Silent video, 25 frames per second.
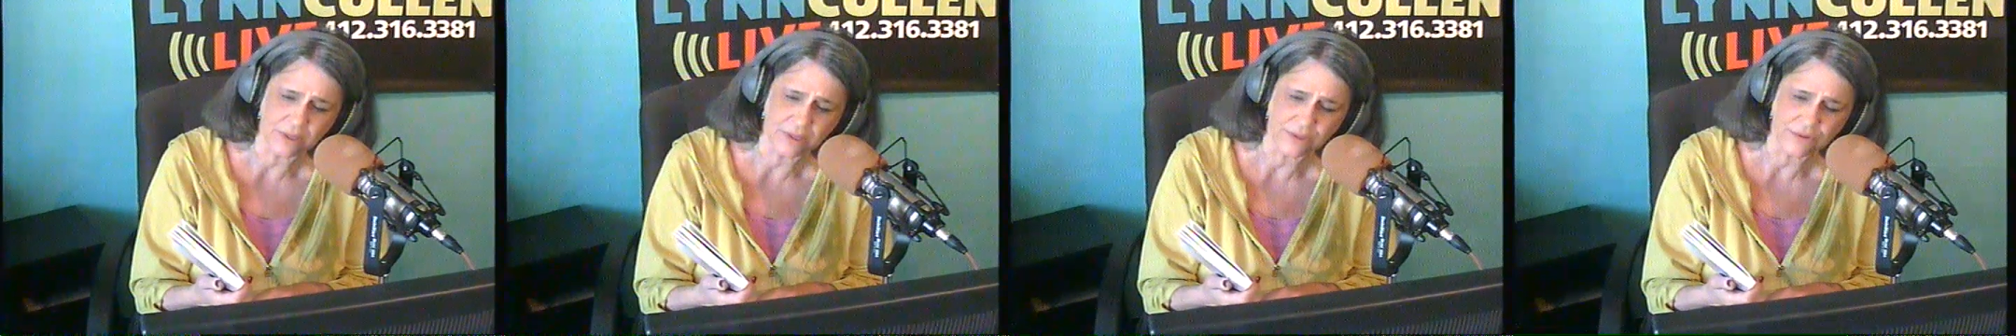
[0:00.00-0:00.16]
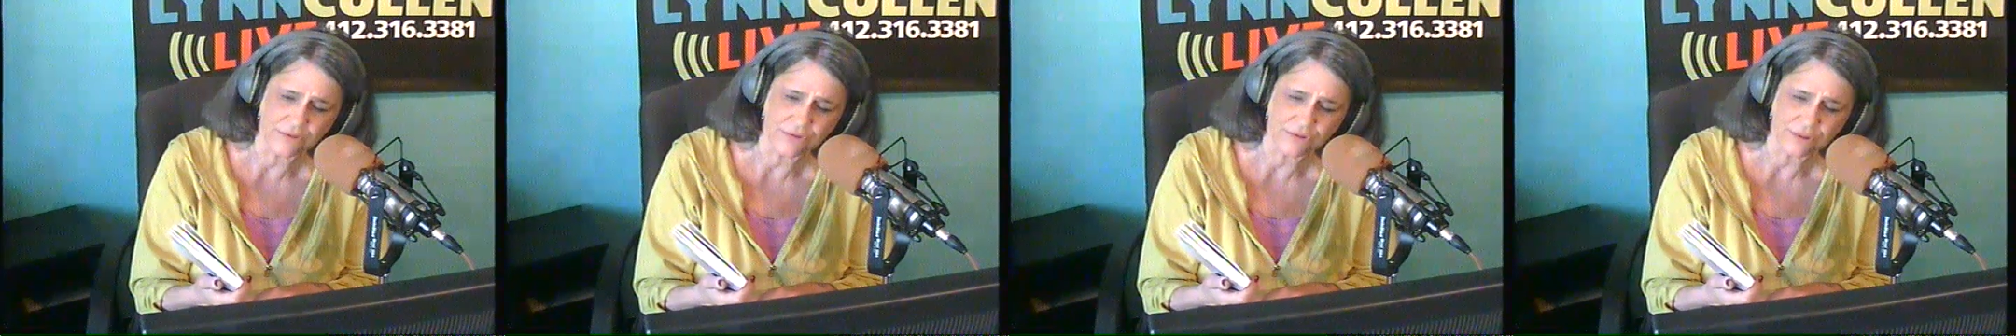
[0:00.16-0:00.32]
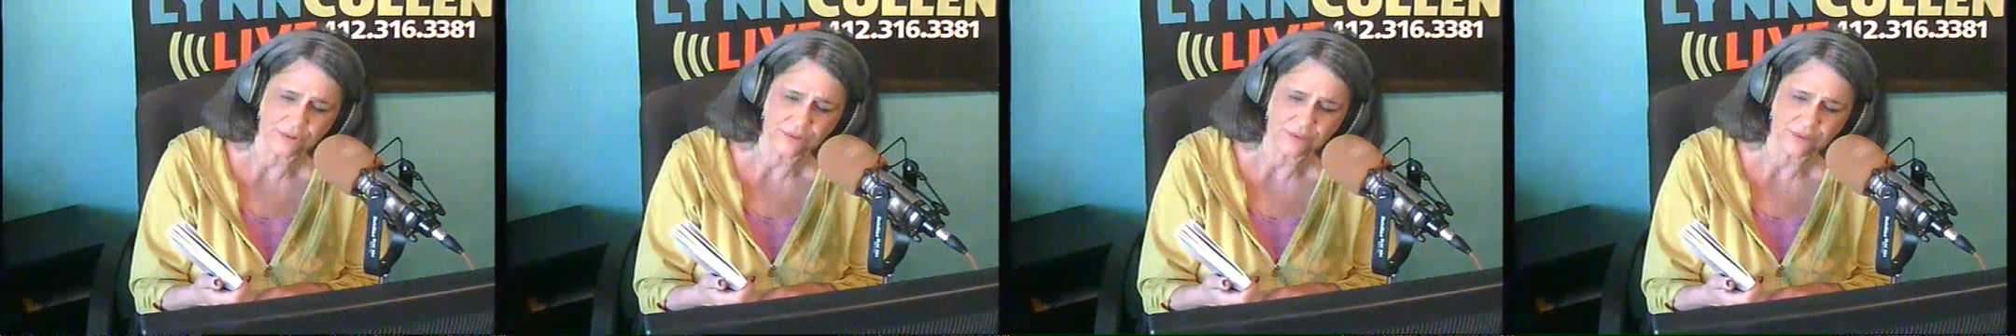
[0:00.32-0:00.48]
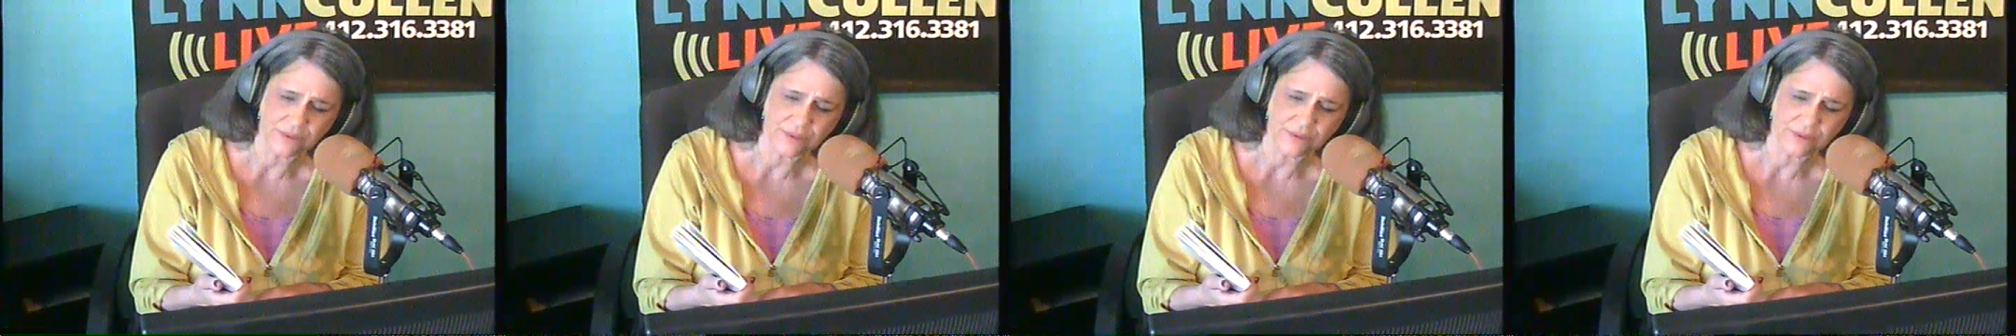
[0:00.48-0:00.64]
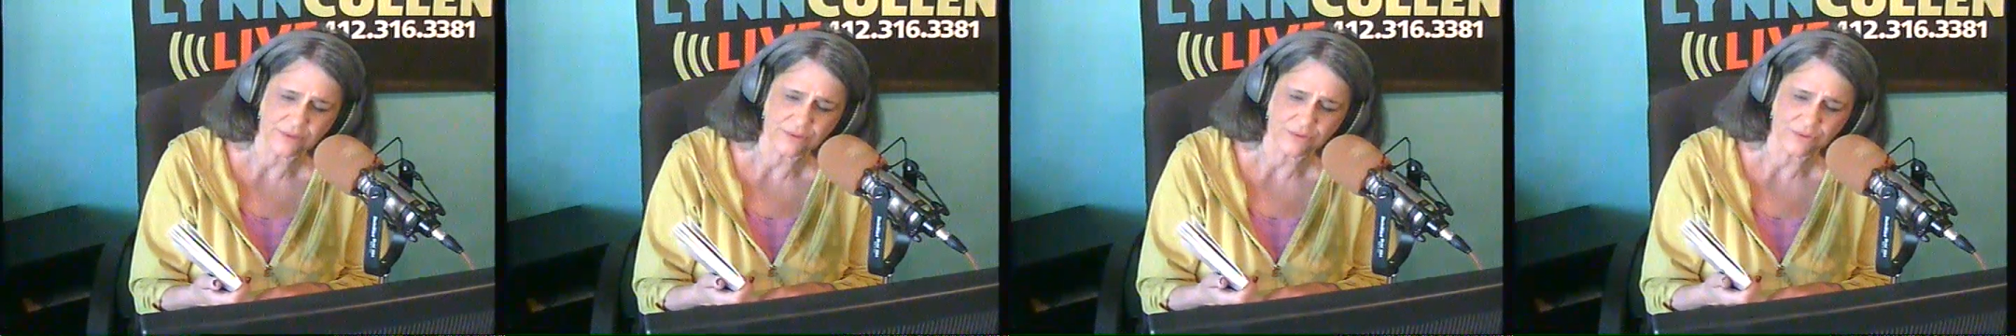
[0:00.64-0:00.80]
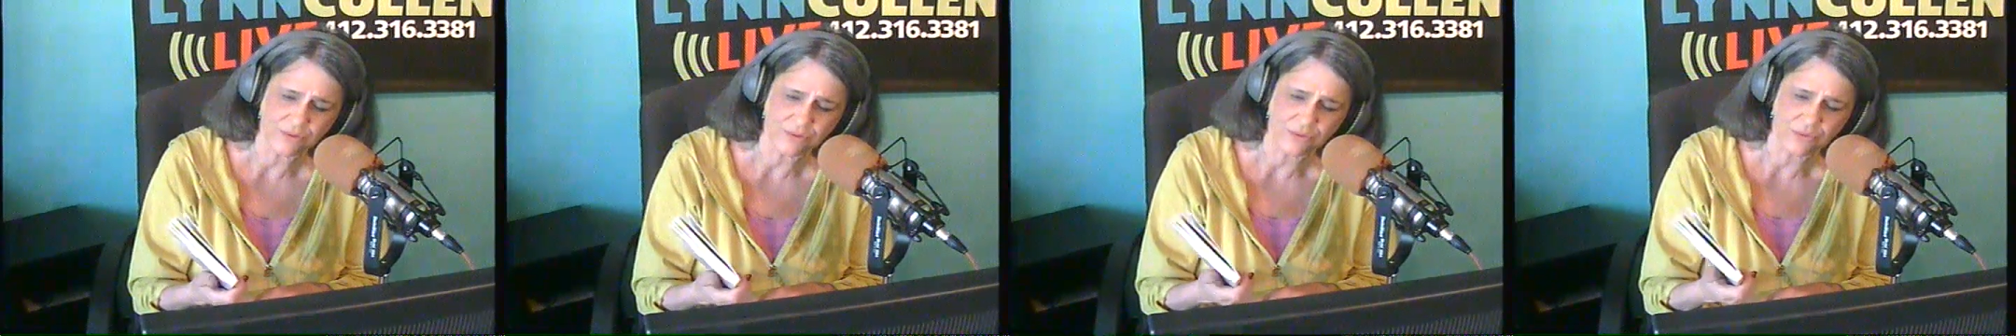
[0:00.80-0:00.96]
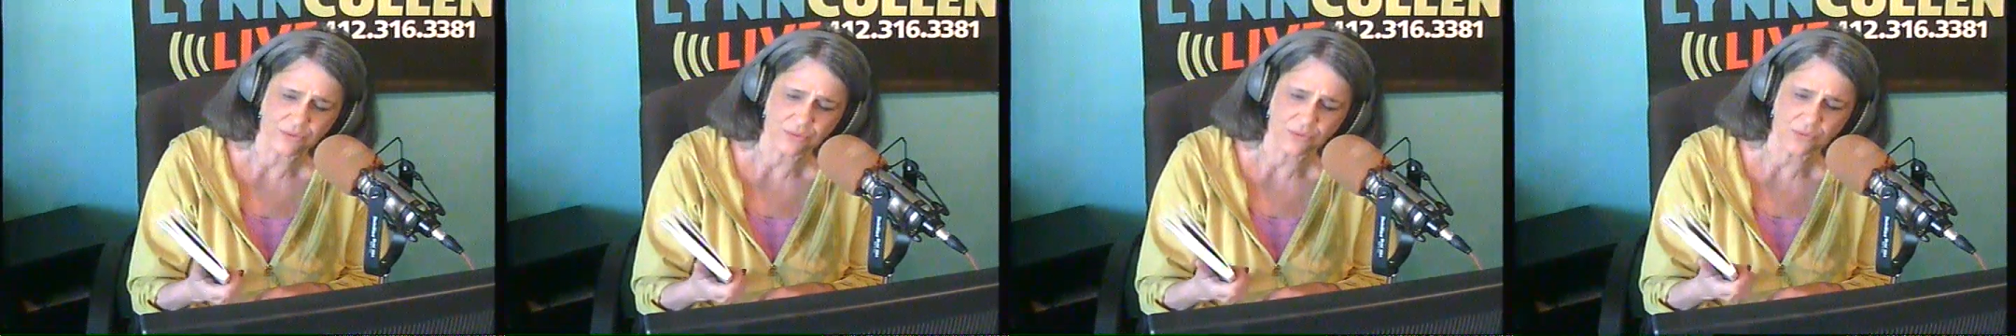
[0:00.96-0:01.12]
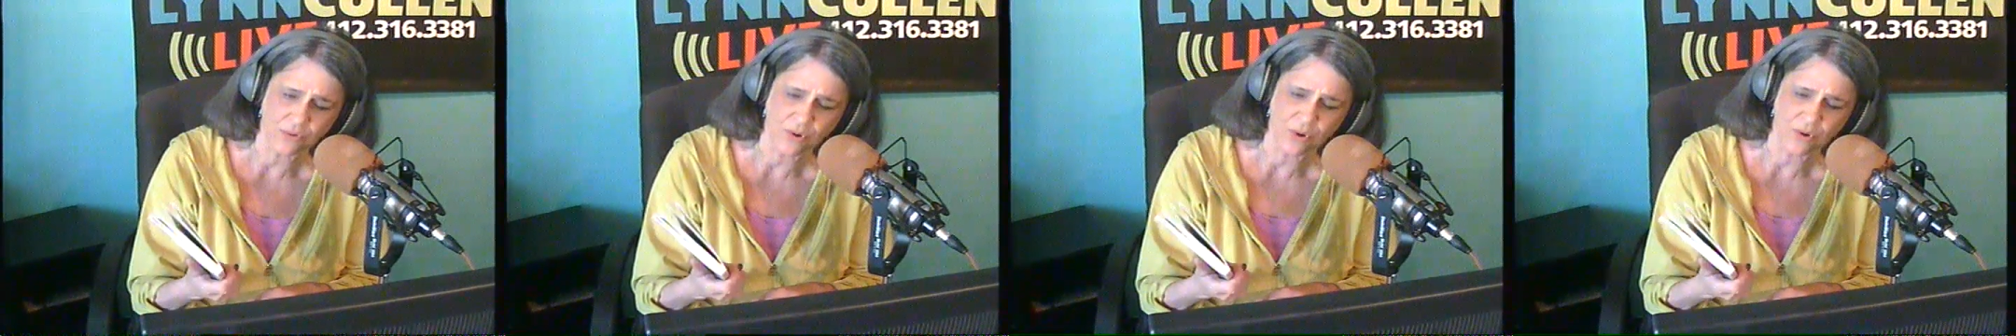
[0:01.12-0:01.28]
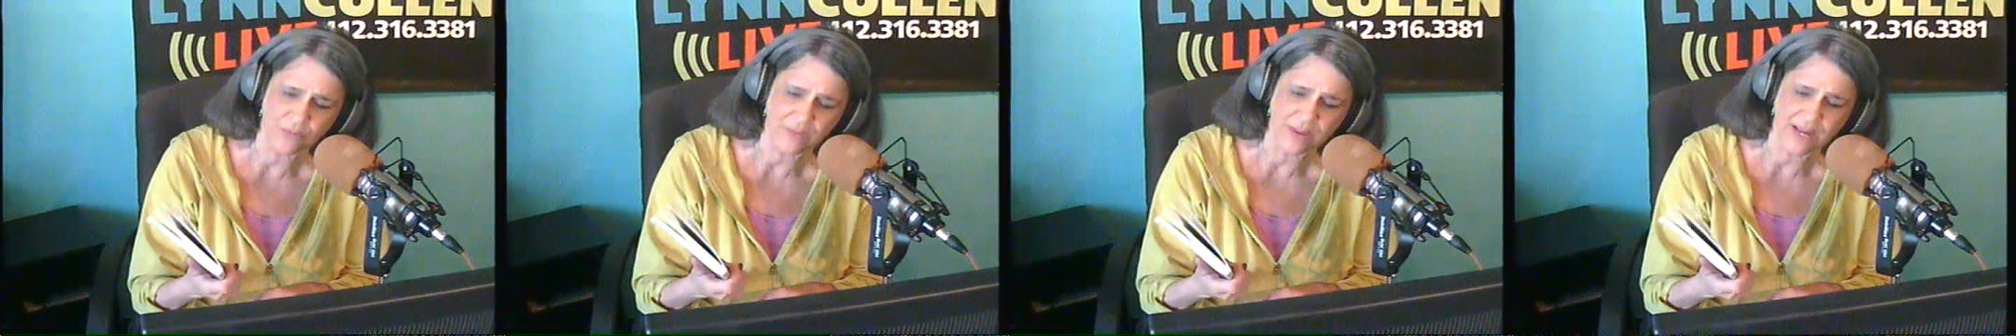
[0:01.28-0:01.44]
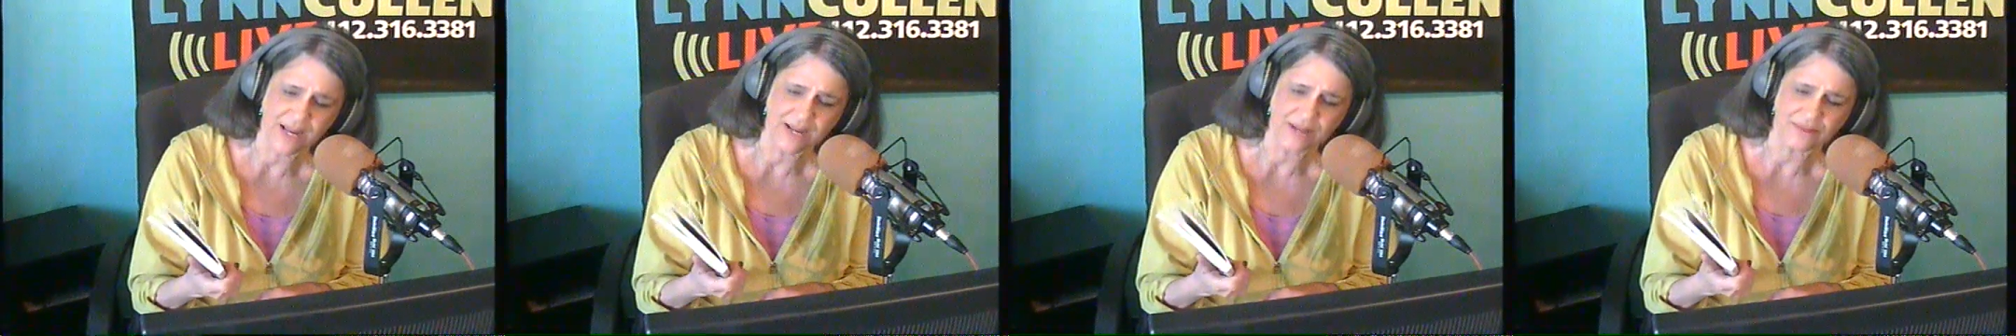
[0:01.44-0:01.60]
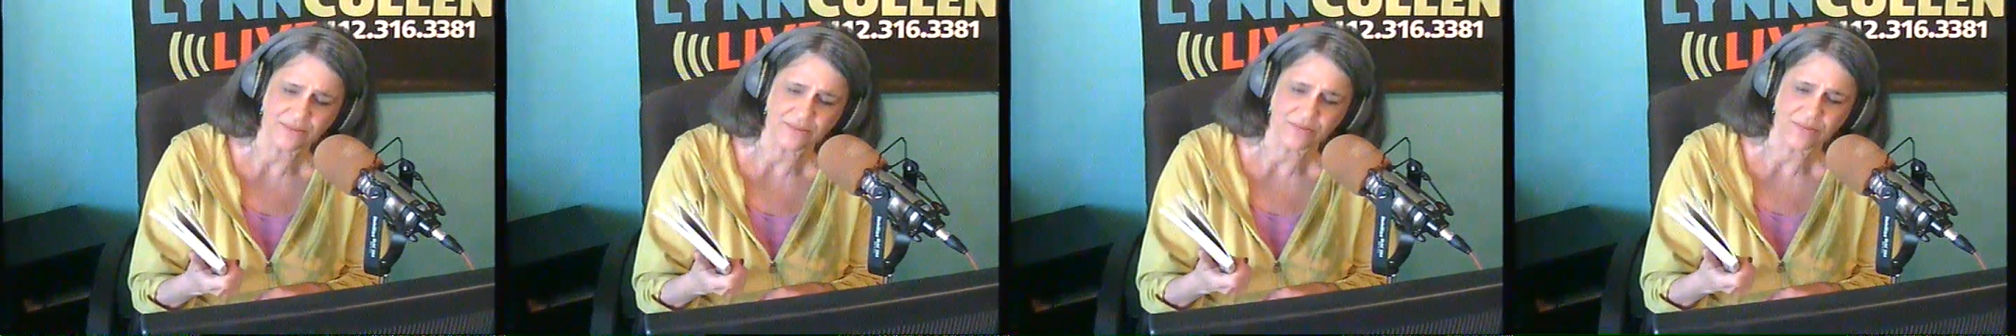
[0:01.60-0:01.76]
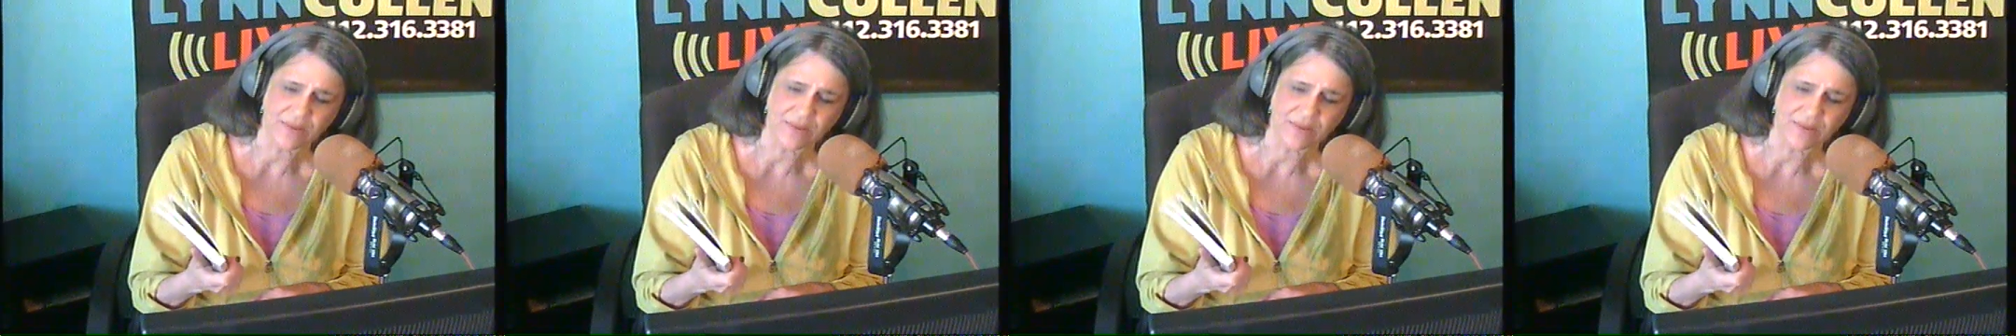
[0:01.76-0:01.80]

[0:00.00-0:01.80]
a journalist's romance.